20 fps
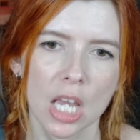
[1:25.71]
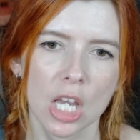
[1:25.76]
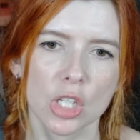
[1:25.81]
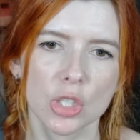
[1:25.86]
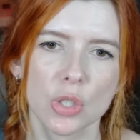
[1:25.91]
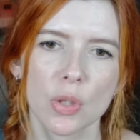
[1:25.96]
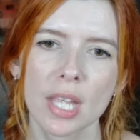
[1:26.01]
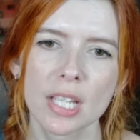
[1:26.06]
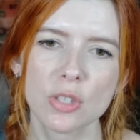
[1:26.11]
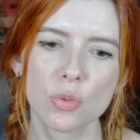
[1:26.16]

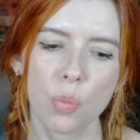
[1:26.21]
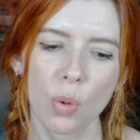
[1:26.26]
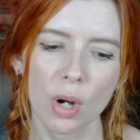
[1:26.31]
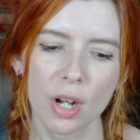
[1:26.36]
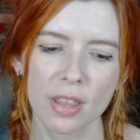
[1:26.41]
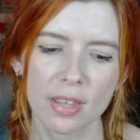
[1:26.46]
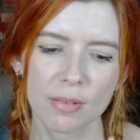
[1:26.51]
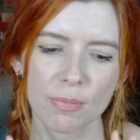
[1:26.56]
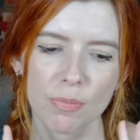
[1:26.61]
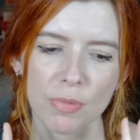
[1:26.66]
So that's one
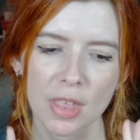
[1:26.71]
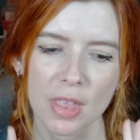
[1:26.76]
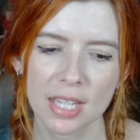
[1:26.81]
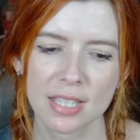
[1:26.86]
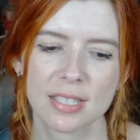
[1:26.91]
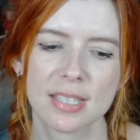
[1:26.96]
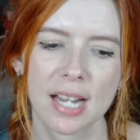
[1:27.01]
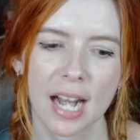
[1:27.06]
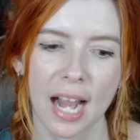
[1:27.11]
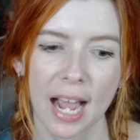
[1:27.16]
of the
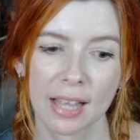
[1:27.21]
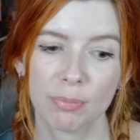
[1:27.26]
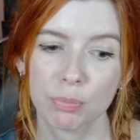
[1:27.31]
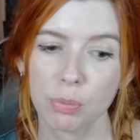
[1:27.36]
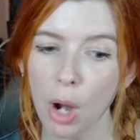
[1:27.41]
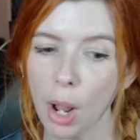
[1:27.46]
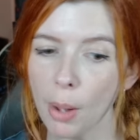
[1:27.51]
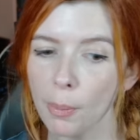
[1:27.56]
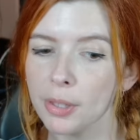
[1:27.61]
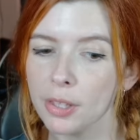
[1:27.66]
things that I
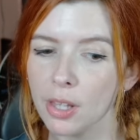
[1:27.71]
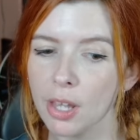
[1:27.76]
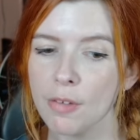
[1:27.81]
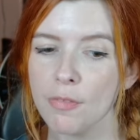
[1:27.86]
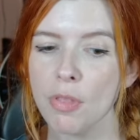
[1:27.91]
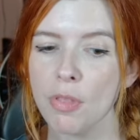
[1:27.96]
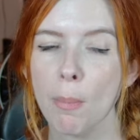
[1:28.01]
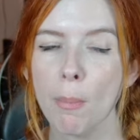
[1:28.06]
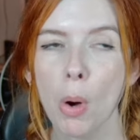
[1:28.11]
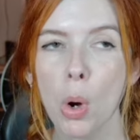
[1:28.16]
probably
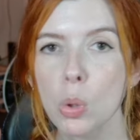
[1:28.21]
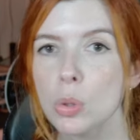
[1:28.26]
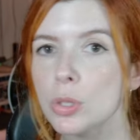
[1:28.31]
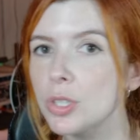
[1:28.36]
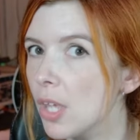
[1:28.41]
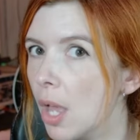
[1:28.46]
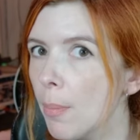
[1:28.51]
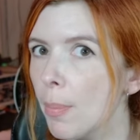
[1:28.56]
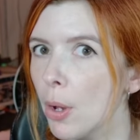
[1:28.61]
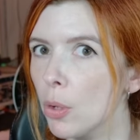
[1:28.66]
love the
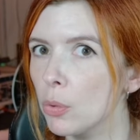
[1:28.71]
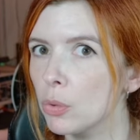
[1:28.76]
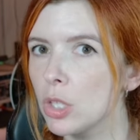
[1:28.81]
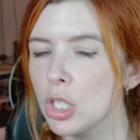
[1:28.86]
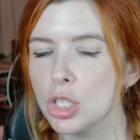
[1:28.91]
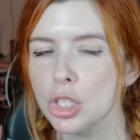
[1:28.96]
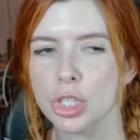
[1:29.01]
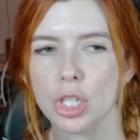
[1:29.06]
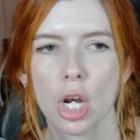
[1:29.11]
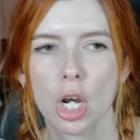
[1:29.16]
most about
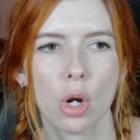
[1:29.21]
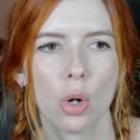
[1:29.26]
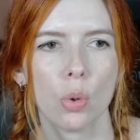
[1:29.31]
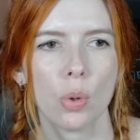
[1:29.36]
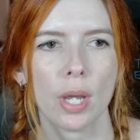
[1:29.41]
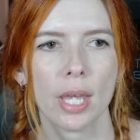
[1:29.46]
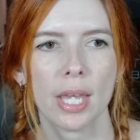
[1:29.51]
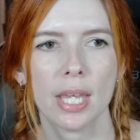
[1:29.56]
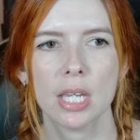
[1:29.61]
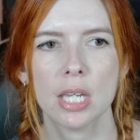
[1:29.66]
this
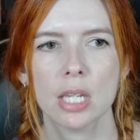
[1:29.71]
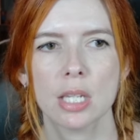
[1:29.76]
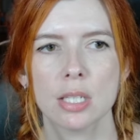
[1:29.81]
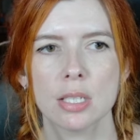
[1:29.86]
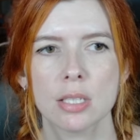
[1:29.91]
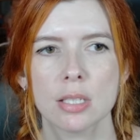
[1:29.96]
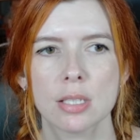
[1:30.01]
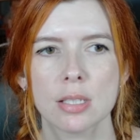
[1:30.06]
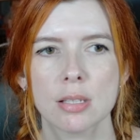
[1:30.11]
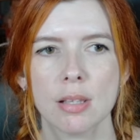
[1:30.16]
show
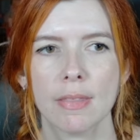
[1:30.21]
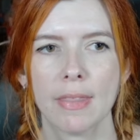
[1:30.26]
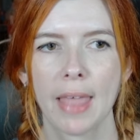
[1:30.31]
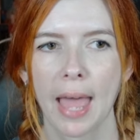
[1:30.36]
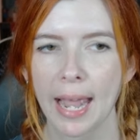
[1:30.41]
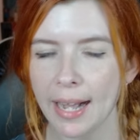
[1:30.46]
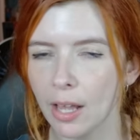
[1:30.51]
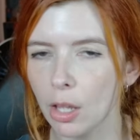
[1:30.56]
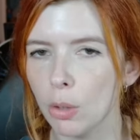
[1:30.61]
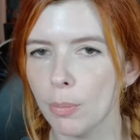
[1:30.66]
is
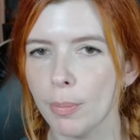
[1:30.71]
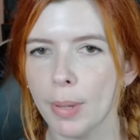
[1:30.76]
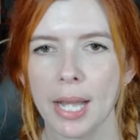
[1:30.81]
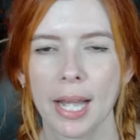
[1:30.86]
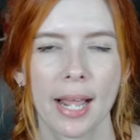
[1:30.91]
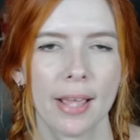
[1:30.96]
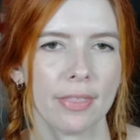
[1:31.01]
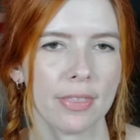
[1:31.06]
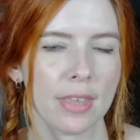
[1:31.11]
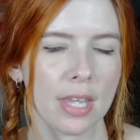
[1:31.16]
that element.
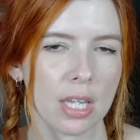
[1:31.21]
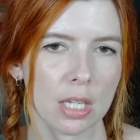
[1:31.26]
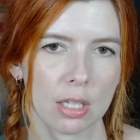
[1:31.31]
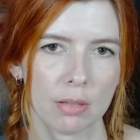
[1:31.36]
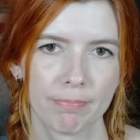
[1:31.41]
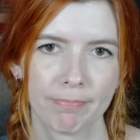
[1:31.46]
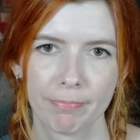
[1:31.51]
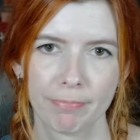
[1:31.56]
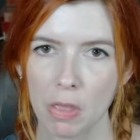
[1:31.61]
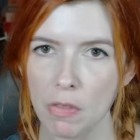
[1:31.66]
And I think
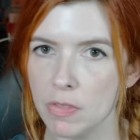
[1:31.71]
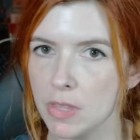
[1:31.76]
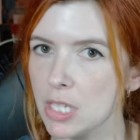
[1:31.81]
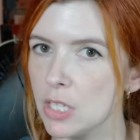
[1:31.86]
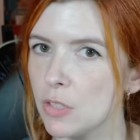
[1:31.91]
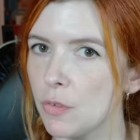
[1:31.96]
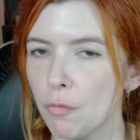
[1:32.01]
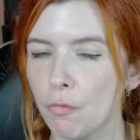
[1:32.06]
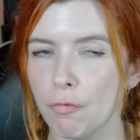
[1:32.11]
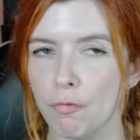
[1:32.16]
in
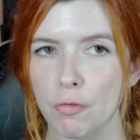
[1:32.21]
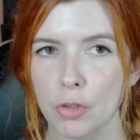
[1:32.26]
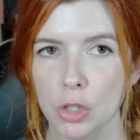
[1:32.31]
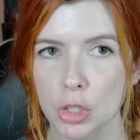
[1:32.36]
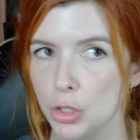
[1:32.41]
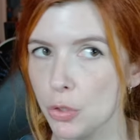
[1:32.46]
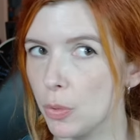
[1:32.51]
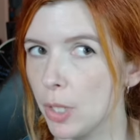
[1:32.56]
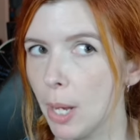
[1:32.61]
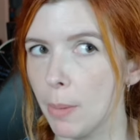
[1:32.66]
these
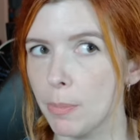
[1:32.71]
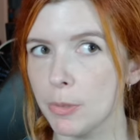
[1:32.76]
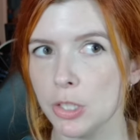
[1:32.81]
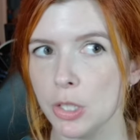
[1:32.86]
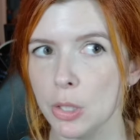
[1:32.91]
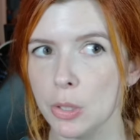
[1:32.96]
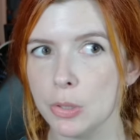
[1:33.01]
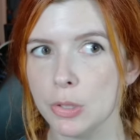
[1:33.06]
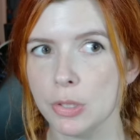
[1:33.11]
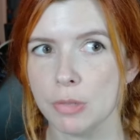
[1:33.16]
first three
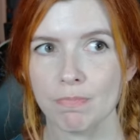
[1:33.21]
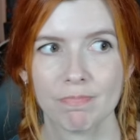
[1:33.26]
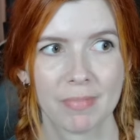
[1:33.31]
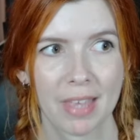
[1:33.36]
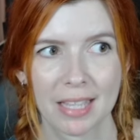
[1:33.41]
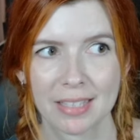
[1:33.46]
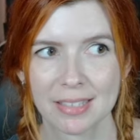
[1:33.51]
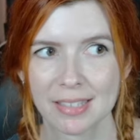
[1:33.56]
episodes, that's